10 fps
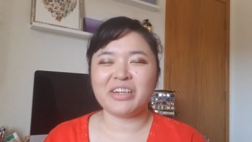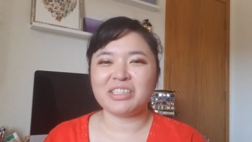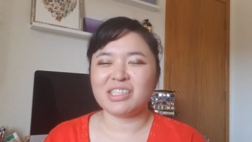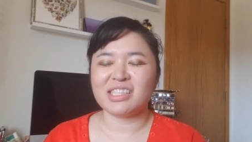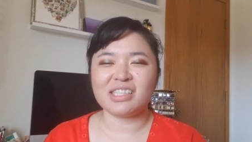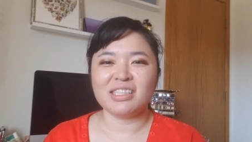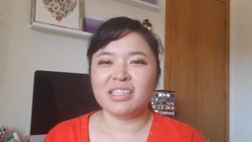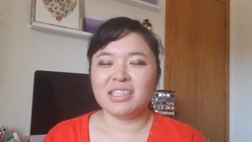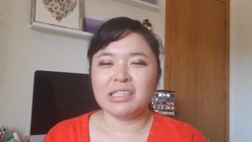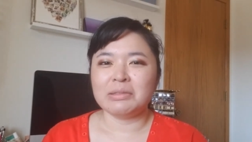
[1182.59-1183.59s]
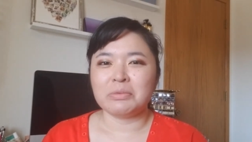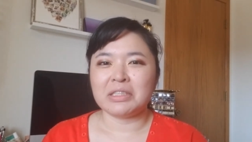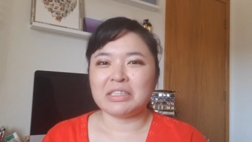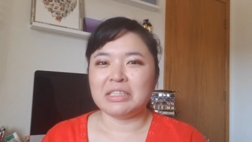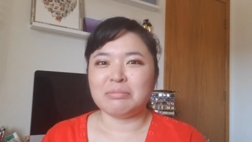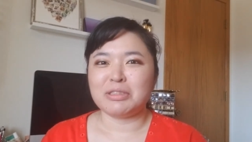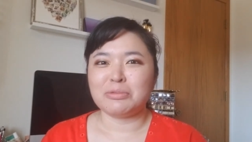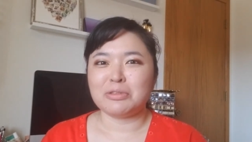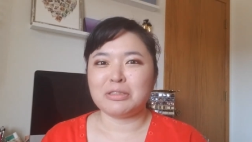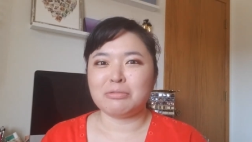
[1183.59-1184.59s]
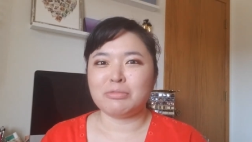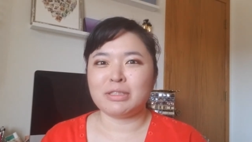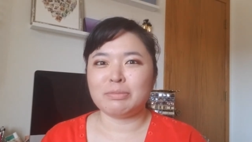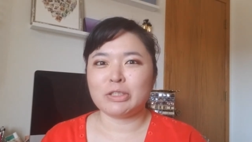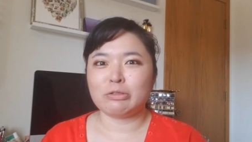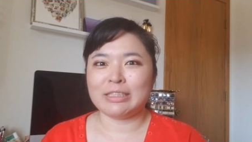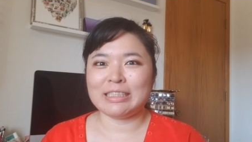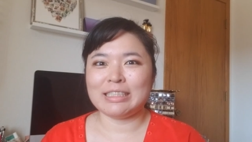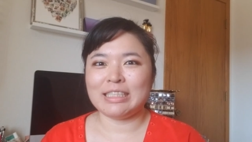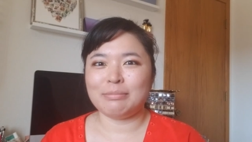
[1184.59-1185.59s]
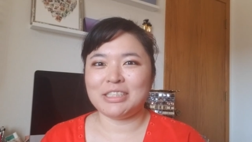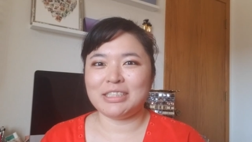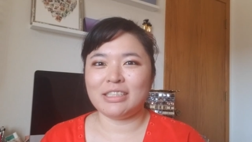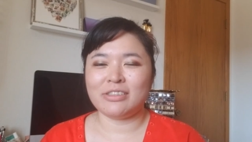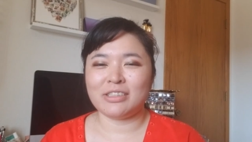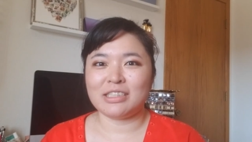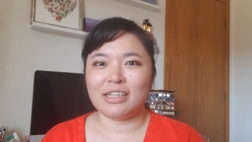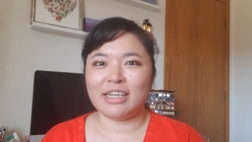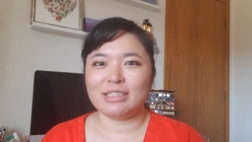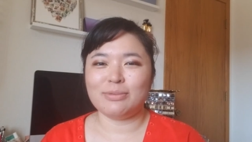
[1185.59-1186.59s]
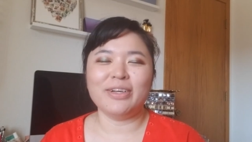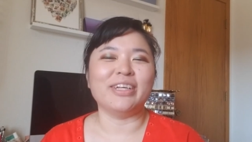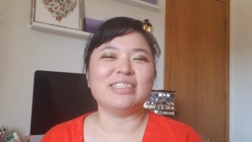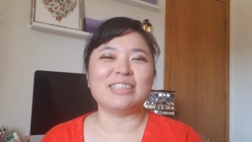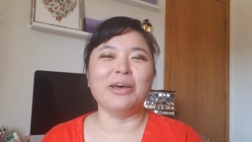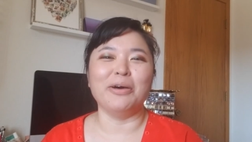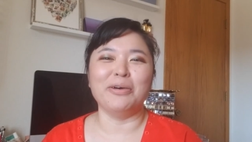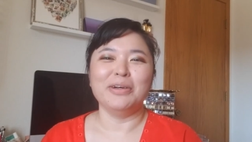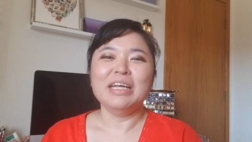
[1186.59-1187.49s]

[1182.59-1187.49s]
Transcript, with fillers: I just want him to win one more Grand Slam this year, and it's the last one, so